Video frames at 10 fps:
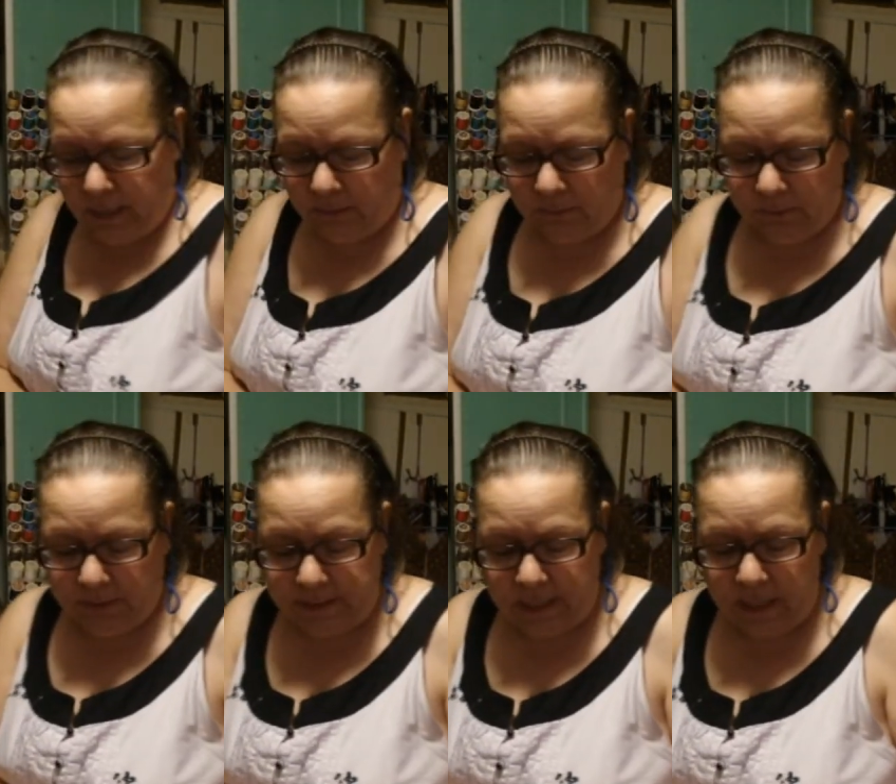and I'm going to
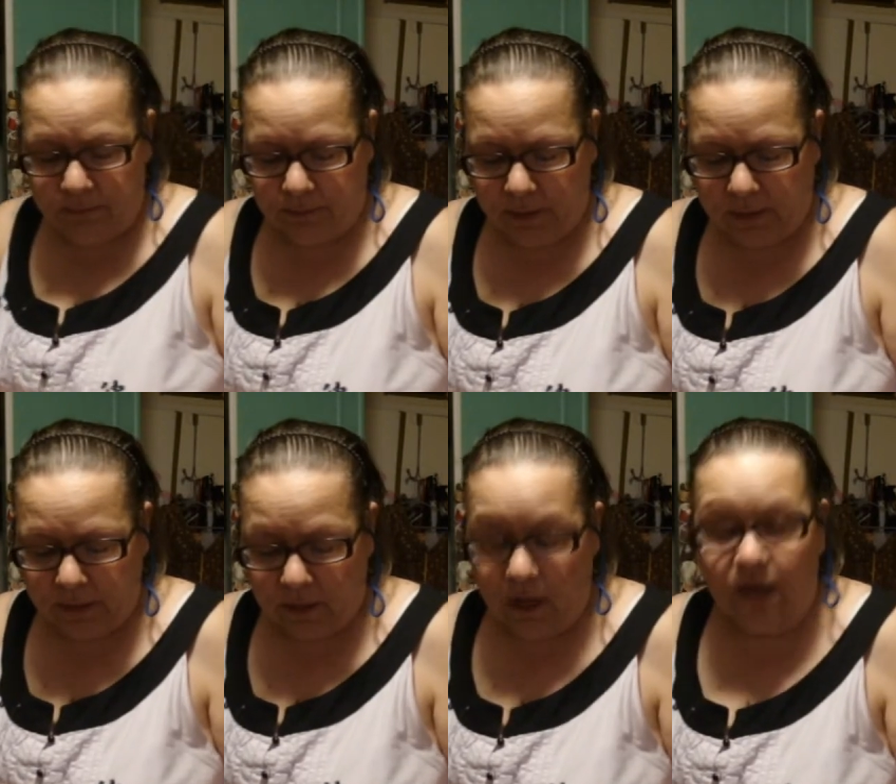be tapering
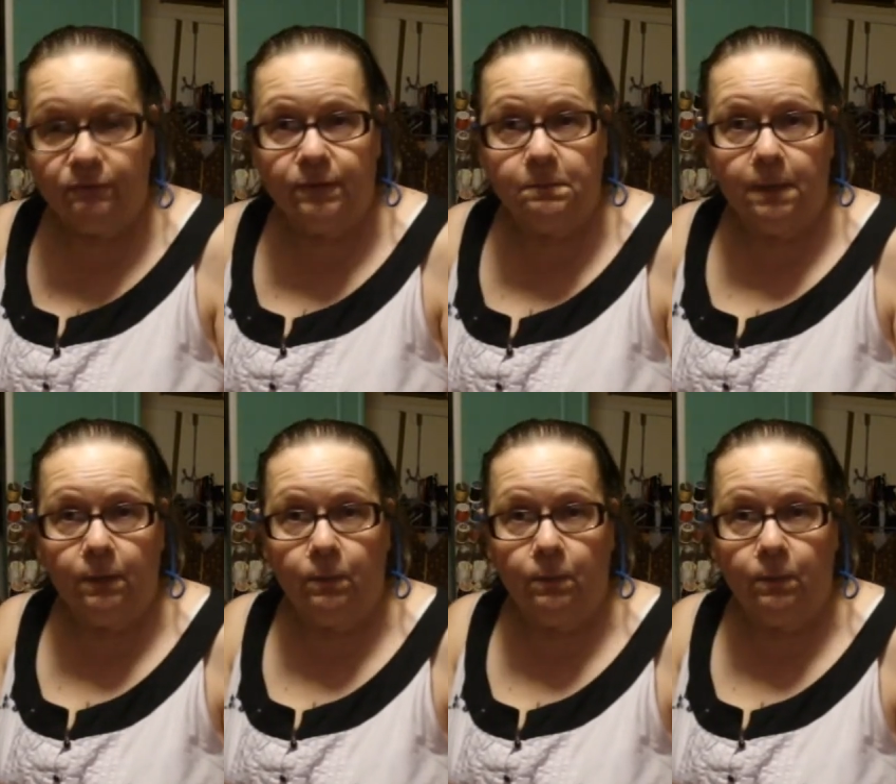it off at my